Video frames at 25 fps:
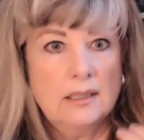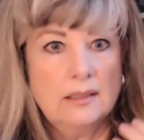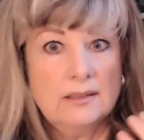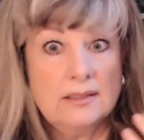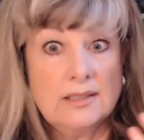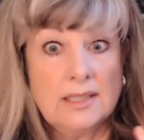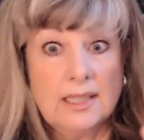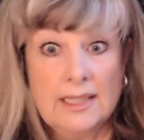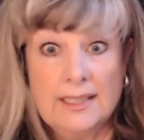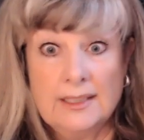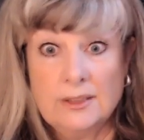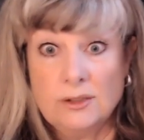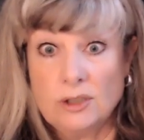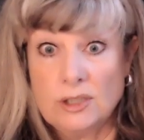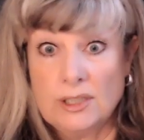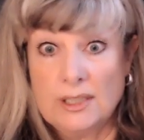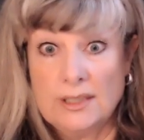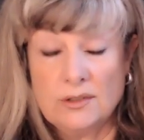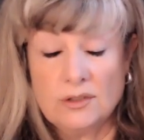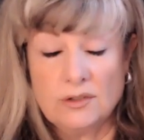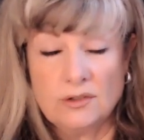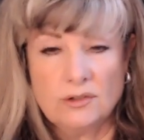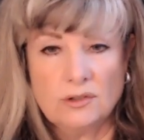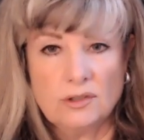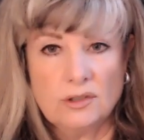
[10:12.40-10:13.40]

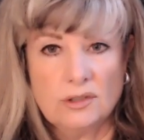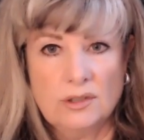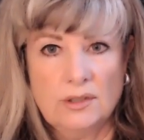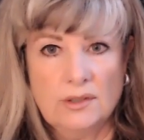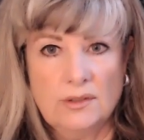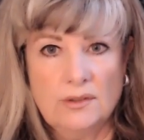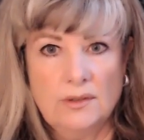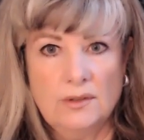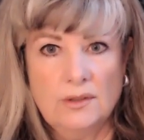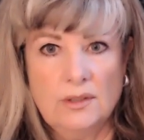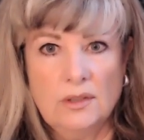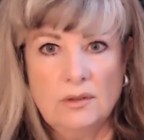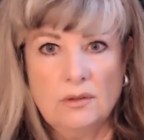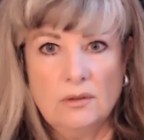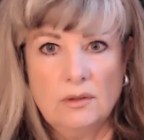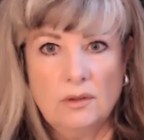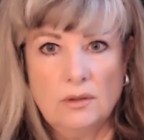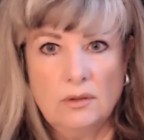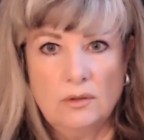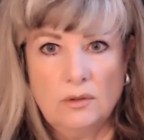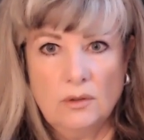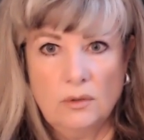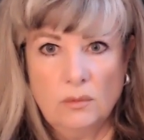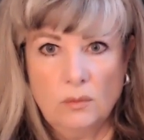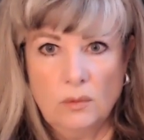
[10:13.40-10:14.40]
digestion,
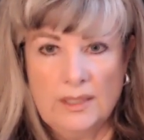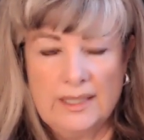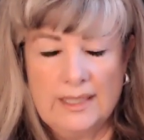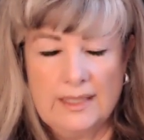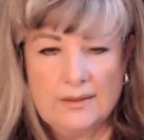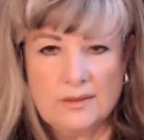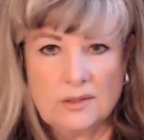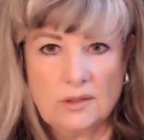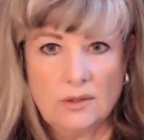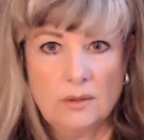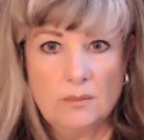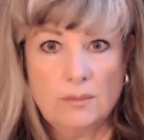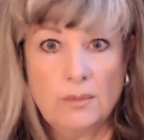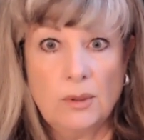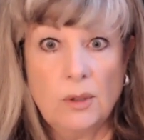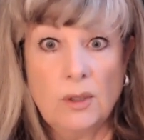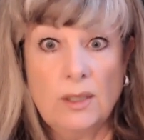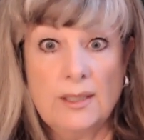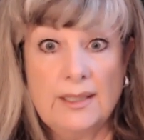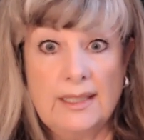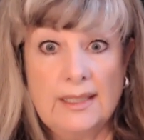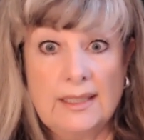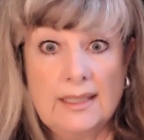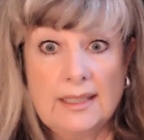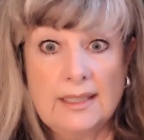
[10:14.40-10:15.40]
the ways our
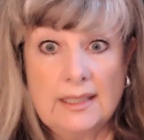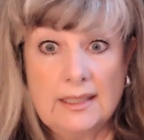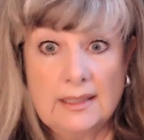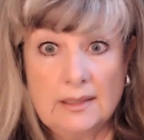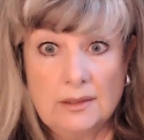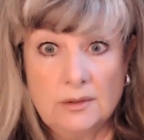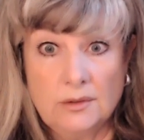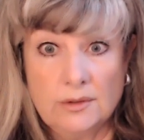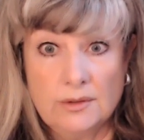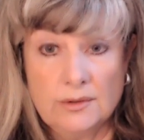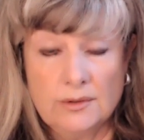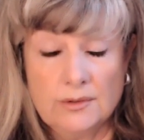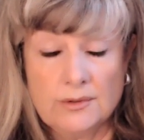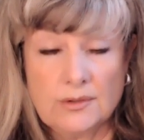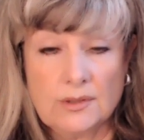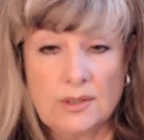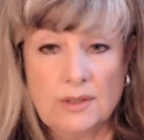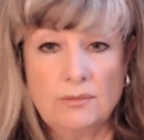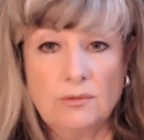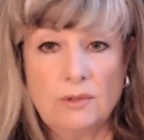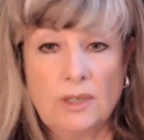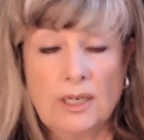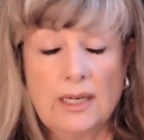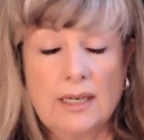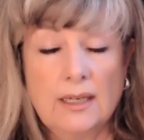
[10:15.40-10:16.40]
body heals
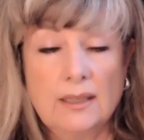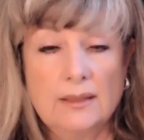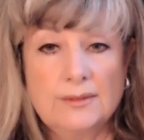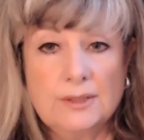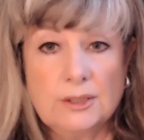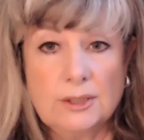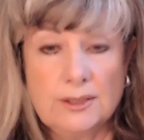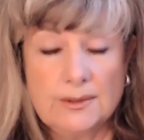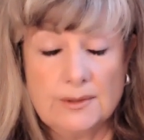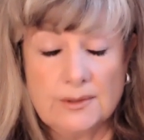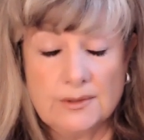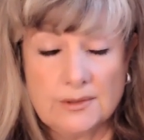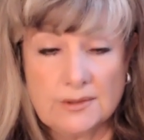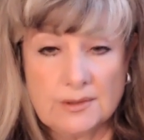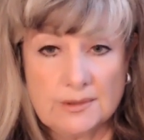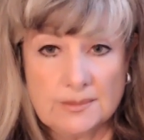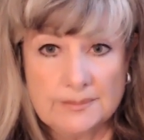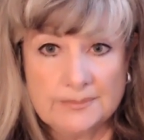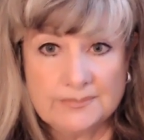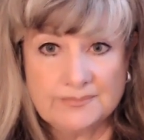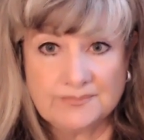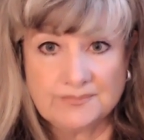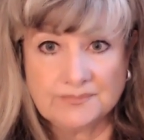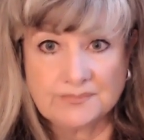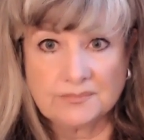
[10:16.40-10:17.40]
and recovers.
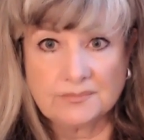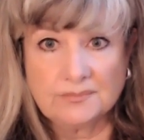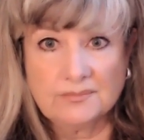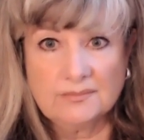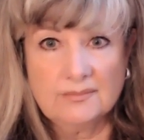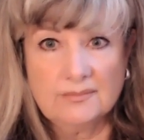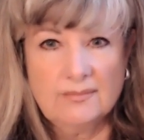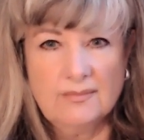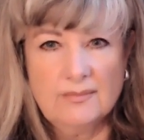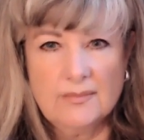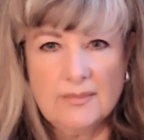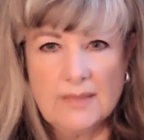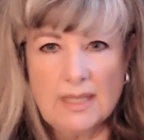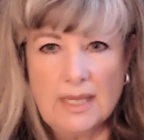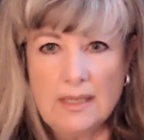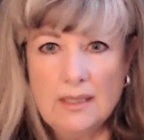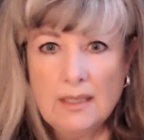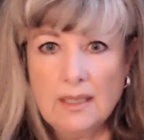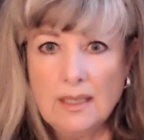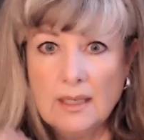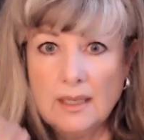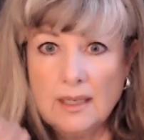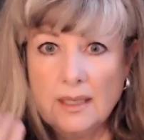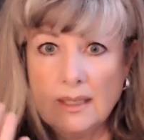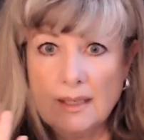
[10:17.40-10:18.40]

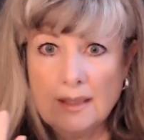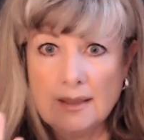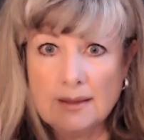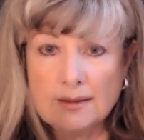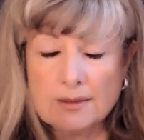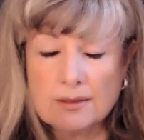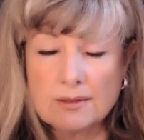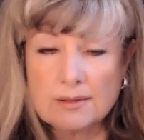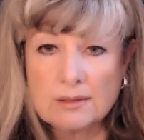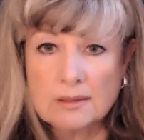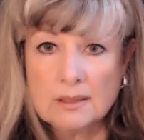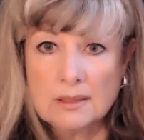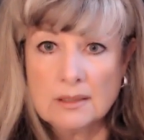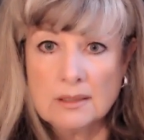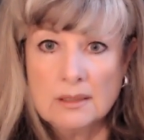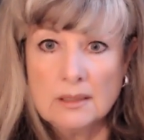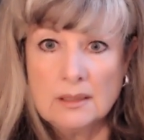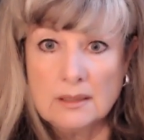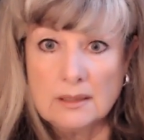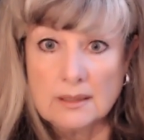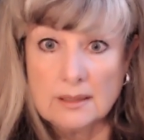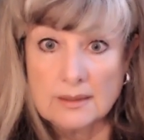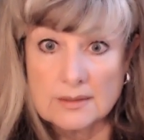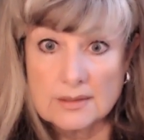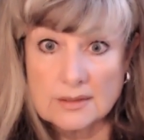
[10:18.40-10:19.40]
And
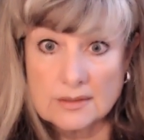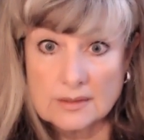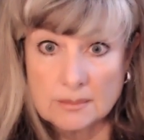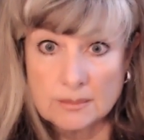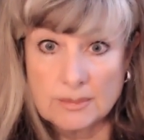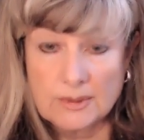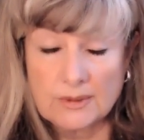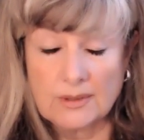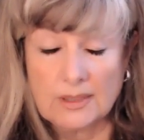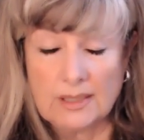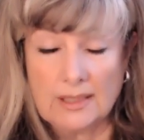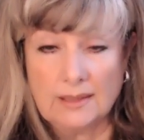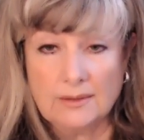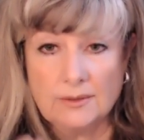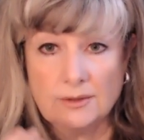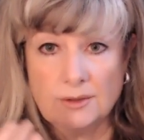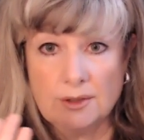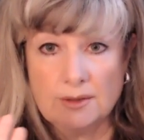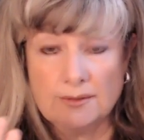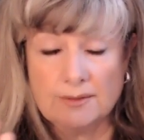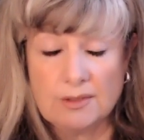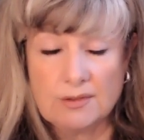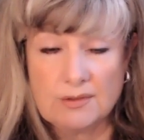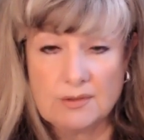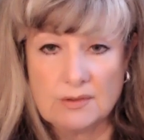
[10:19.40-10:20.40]
the sympathetic
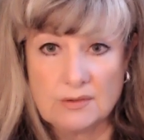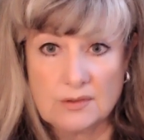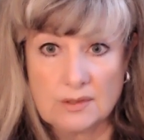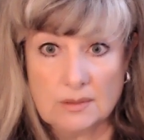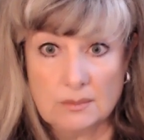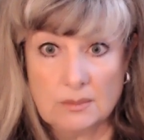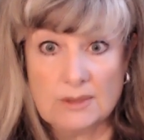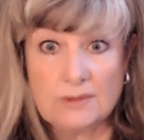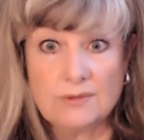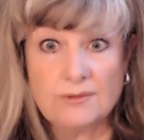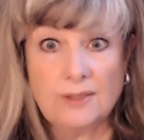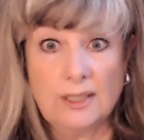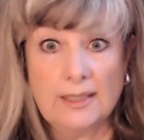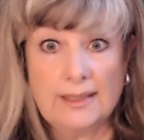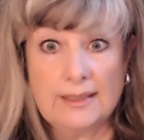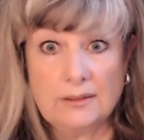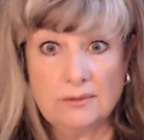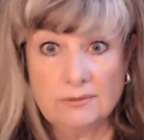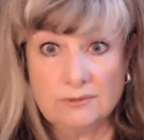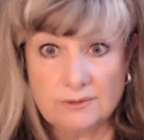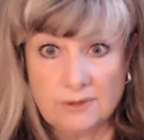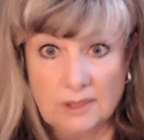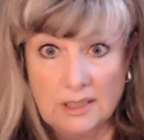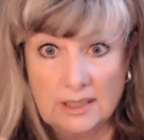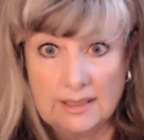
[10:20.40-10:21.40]
nervous system is fight
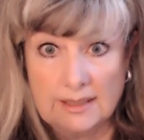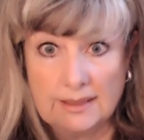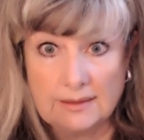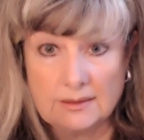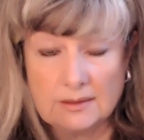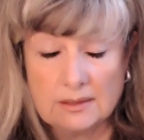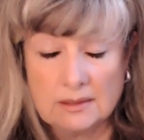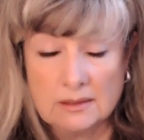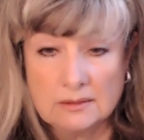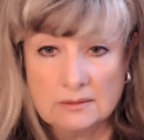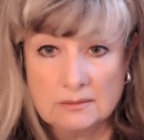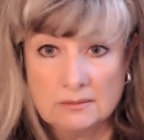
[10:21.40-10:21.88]
and flight.